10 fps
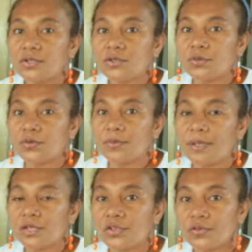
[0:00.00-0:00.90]
to
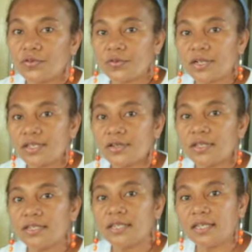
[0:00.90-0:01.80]
make jewelry so
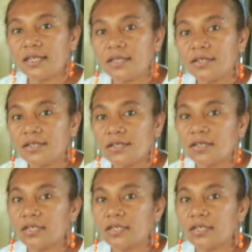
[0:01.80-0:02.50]
that they in turn